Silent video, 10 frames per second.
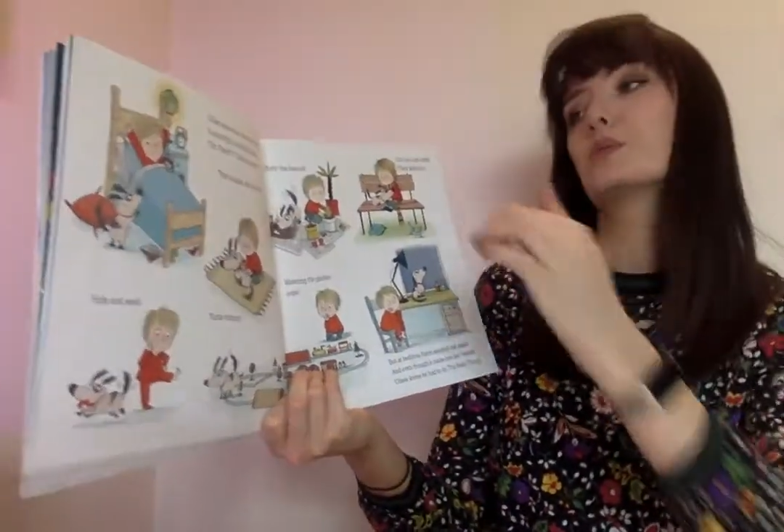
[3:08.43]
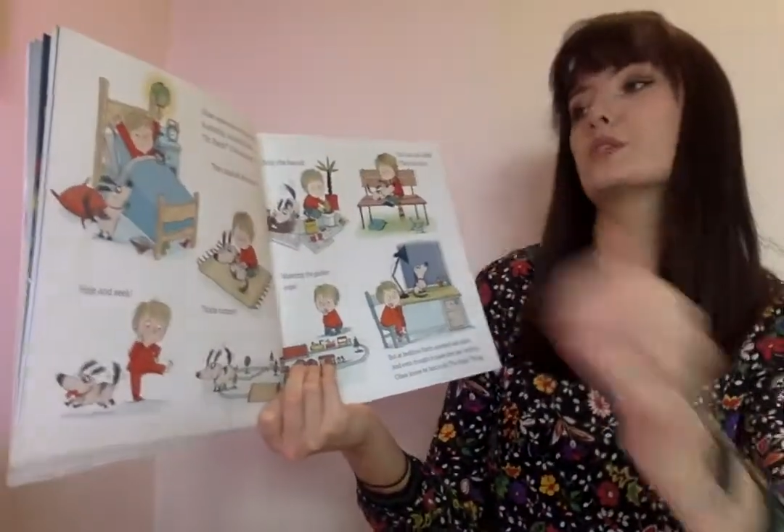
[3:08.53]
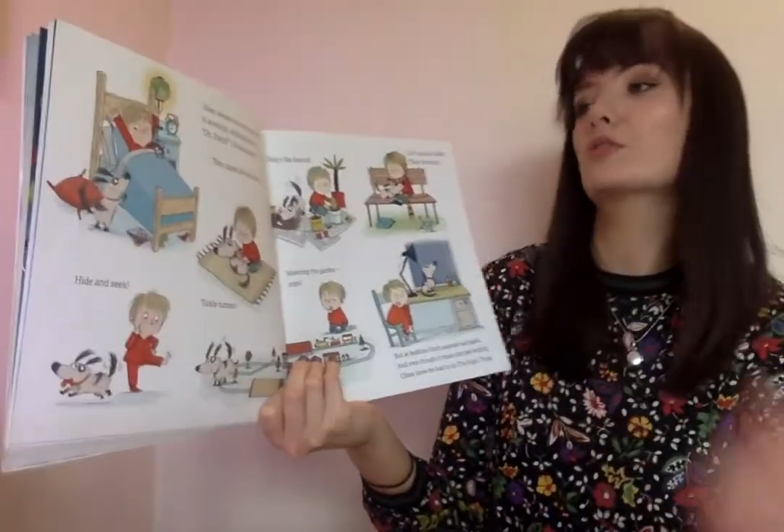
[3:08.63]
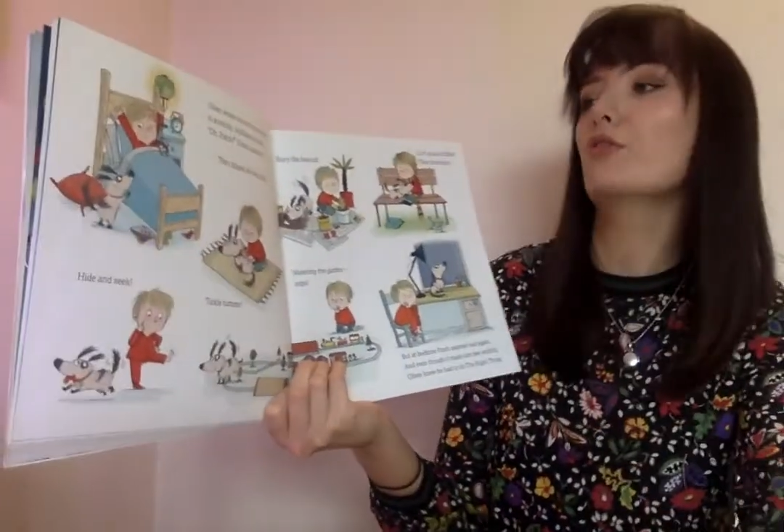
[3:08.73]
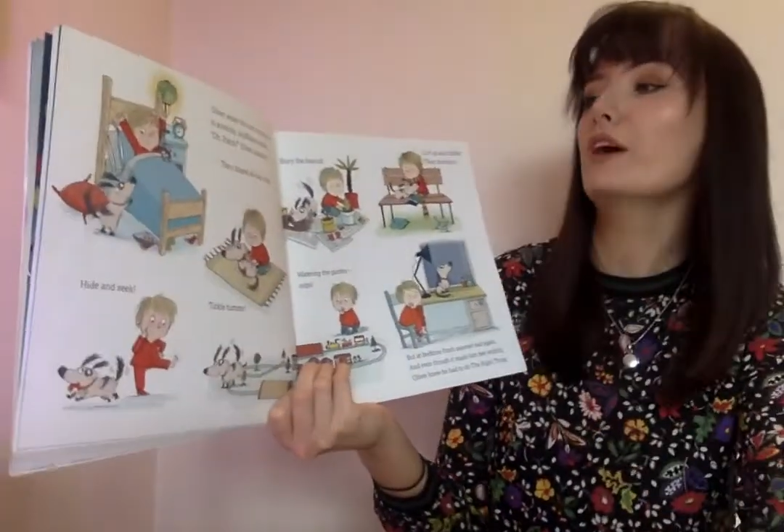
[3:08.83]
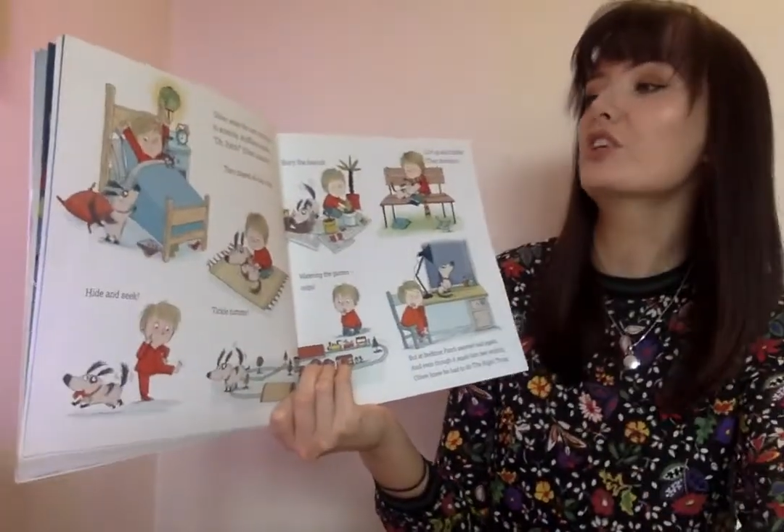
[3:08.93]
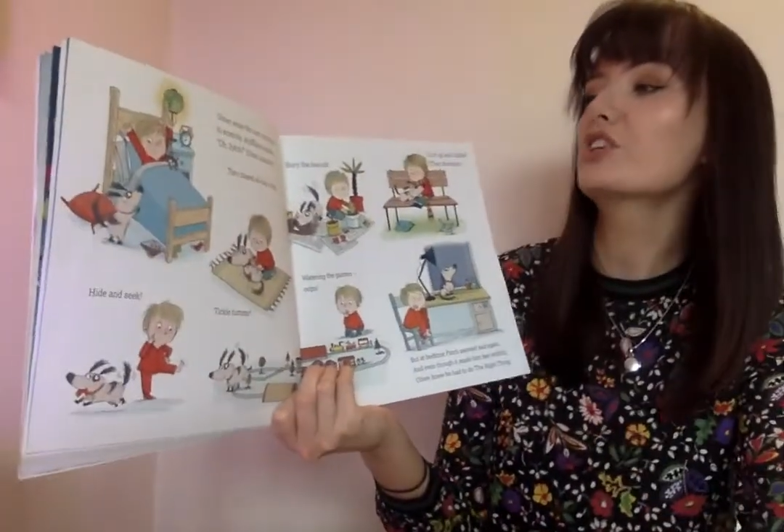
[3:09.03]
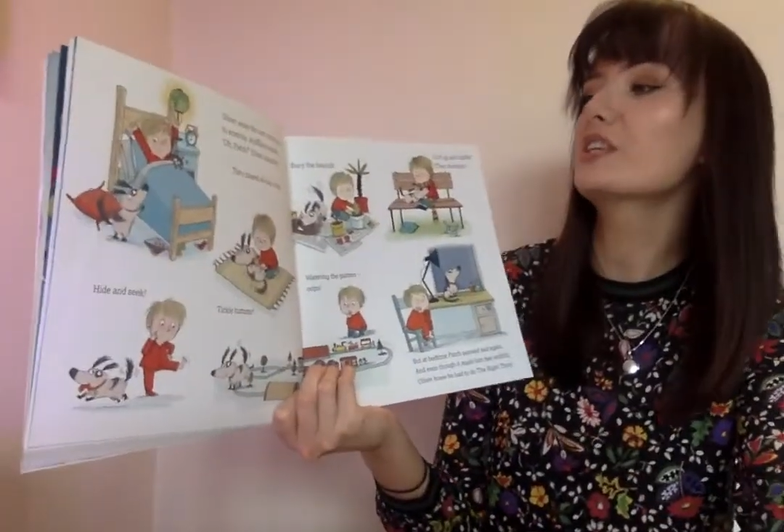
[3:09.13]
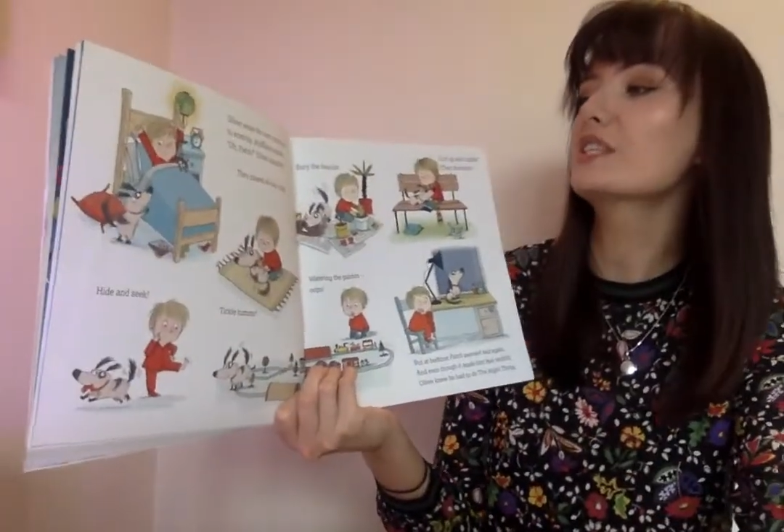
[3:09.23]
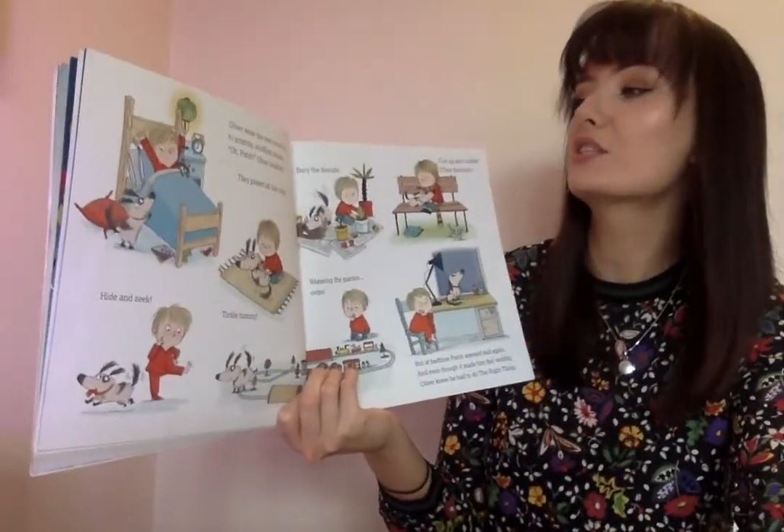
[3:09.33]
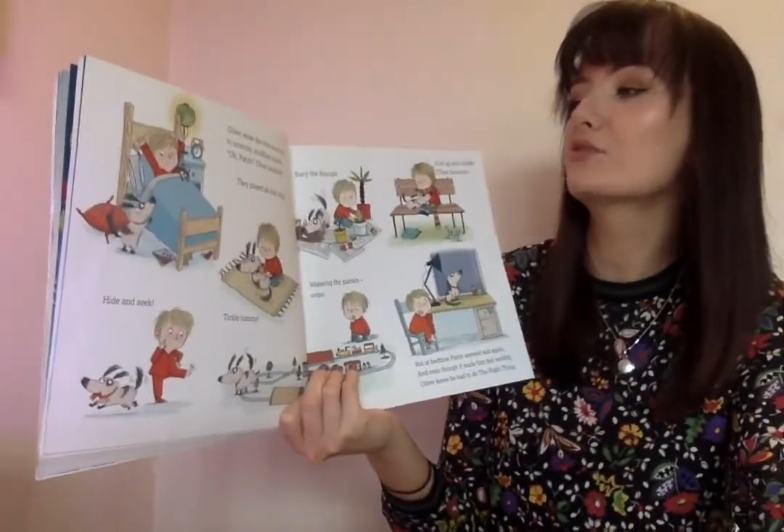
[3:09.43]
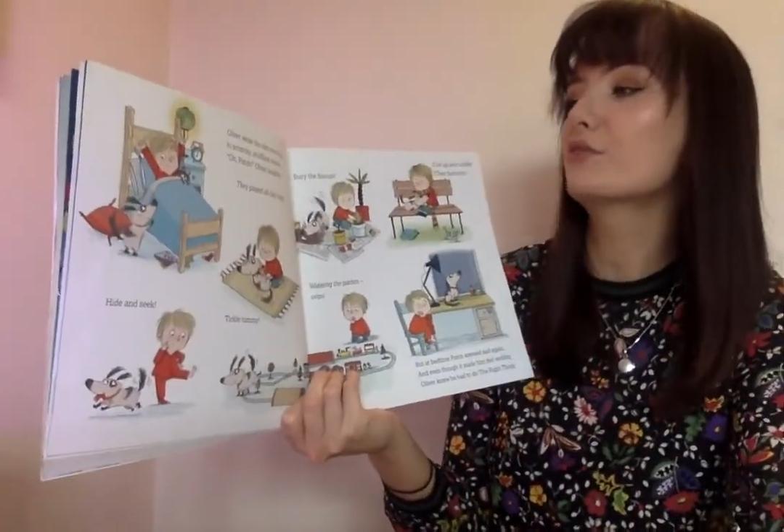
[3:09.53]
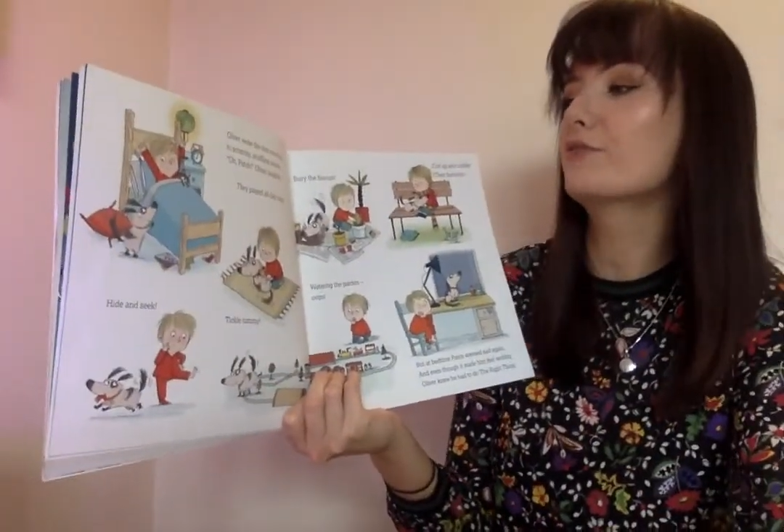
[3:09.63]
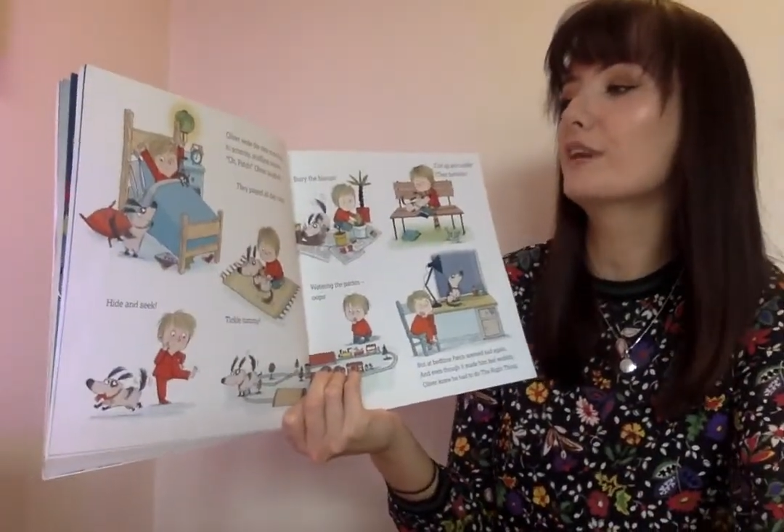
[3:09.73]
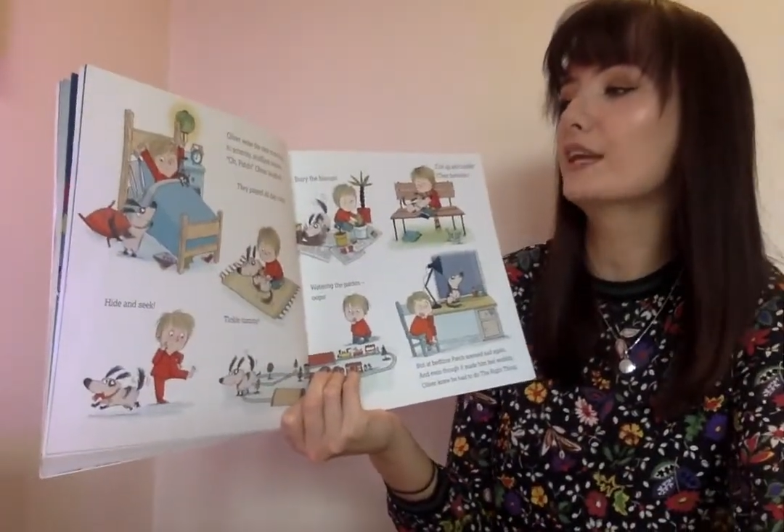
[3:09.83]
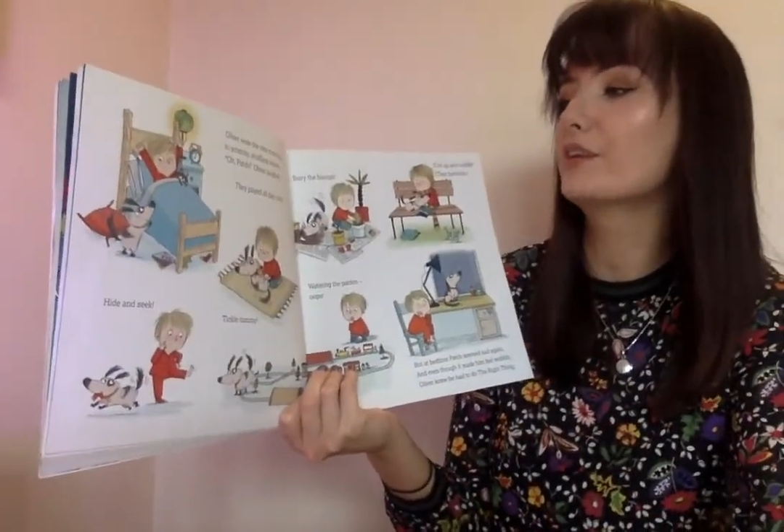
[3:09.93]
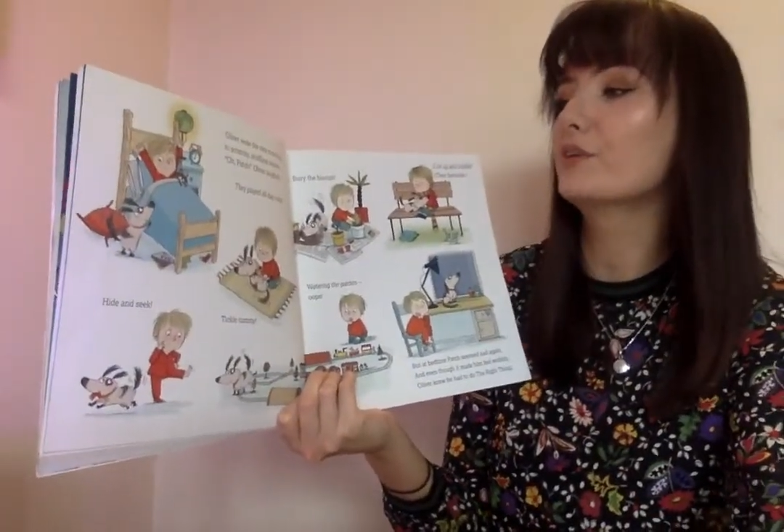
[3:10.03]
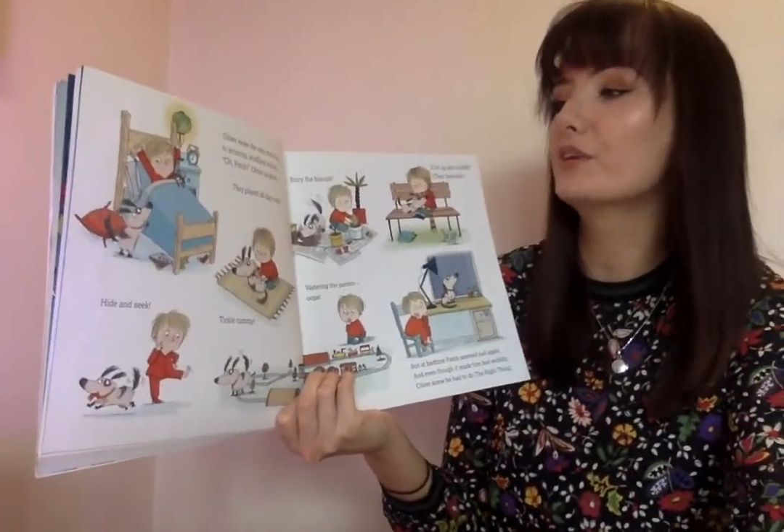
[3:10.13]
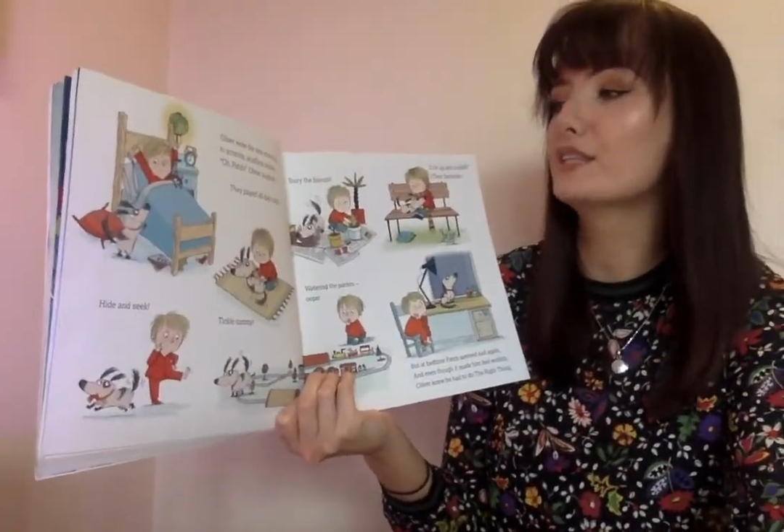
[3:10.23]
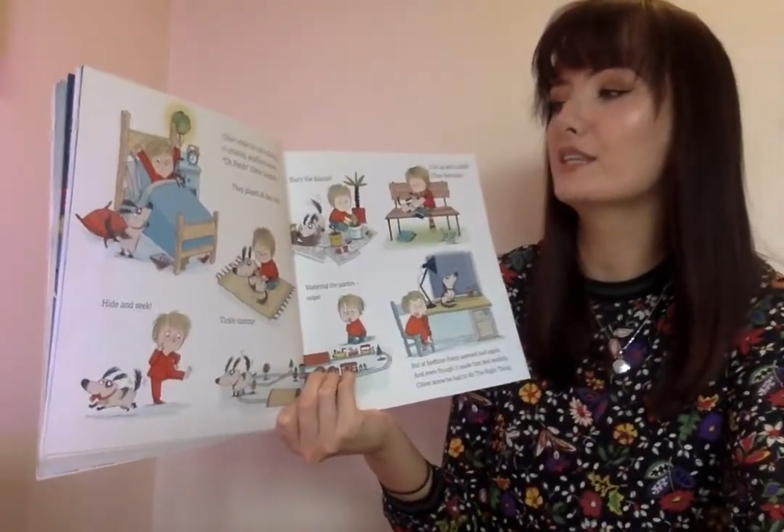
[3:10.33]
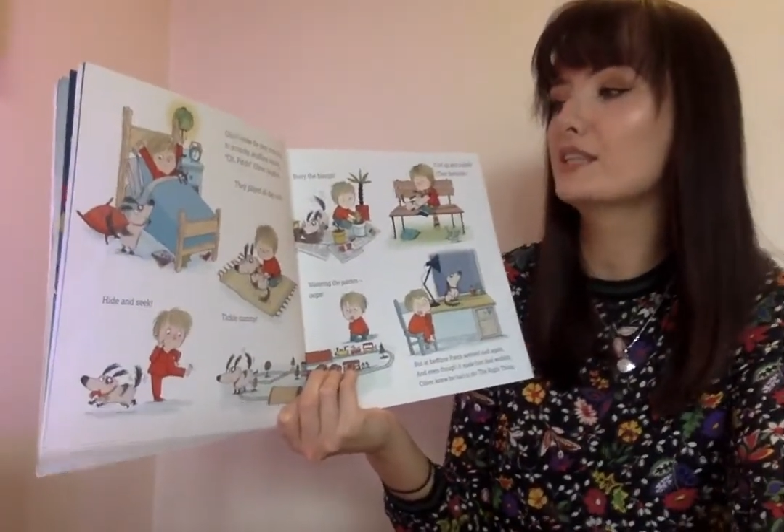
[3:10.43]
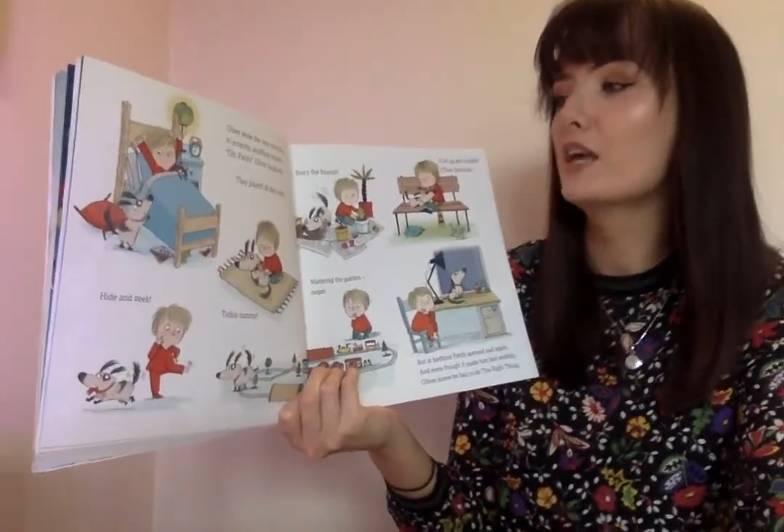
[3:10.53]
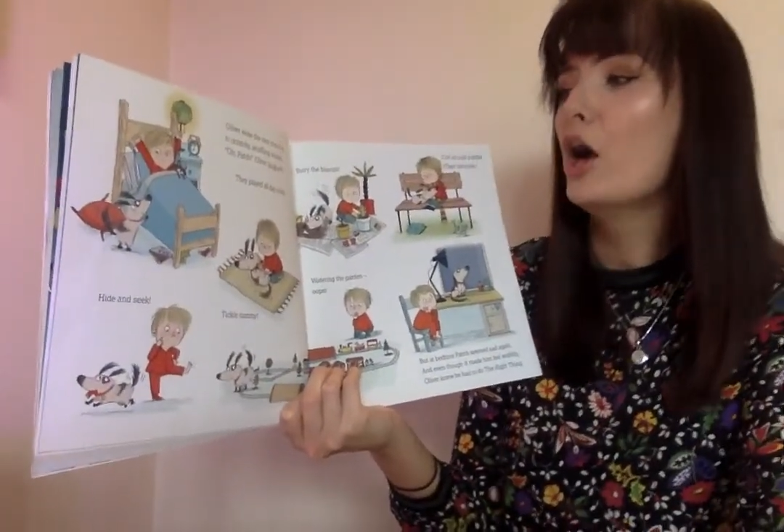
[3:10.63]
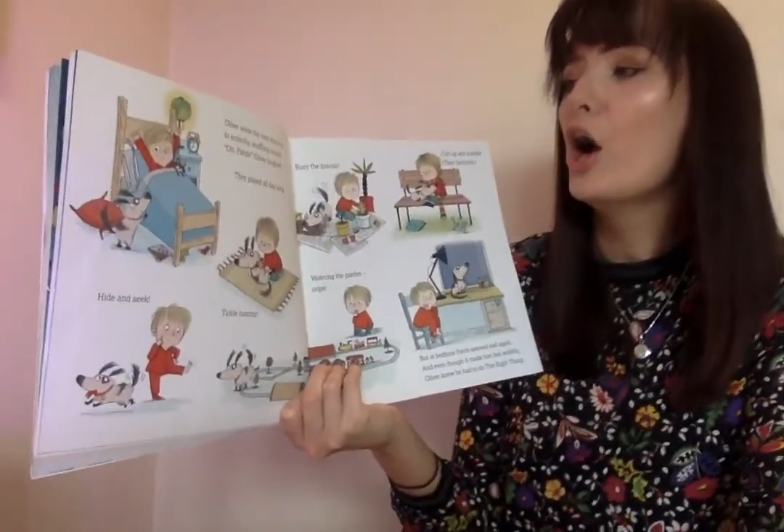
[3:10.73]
a scratchy, scruffling noises.